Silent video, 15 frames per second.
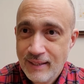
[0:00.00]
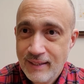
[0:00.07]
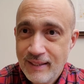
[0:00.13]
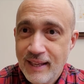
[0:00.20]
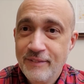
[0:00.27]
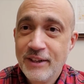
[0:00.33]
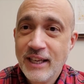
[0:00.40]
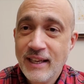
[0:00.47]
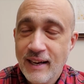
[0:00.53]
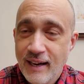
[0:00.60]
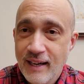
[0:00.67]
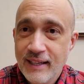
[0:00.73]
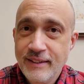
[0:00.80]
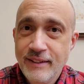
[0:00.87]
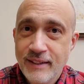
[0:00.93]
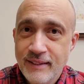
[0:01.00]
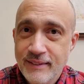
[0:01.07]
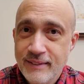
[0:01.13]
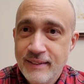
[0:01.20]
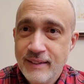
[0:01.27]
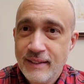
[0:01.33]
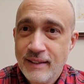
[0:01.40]
Loving God,
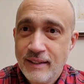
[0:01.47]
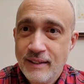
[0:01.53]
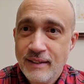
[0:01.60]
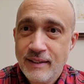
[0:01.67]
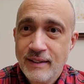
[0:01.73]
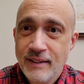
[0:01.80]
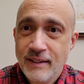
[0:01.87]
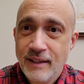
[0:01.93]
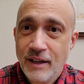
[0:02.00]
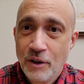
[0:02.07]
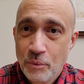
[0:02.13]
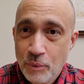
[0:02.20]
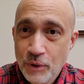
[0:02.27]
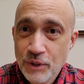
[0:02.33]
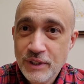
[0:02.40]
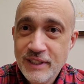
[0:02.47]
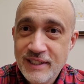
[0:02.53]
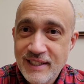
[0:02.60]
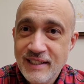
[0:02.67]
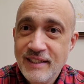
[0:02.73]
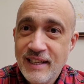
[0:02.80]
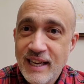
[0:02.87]
our world
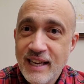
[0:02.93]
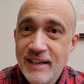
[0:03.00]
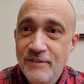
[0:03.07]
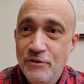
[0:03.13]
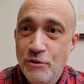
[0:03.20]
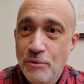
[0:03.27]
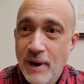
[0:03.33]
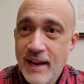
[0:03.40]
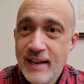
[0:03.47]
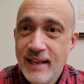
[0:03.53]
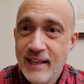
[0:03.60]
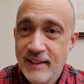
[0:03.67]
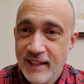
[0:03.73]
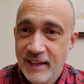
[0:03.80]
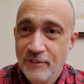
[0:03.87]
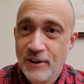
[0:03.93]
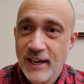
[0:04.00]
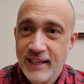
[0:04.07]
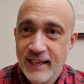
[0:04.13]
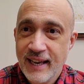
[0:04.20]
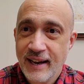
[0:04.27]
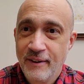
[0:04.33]
is in need of great healing
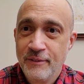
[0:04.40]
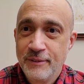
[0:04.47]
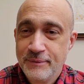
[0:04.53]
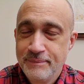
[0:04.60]
right now.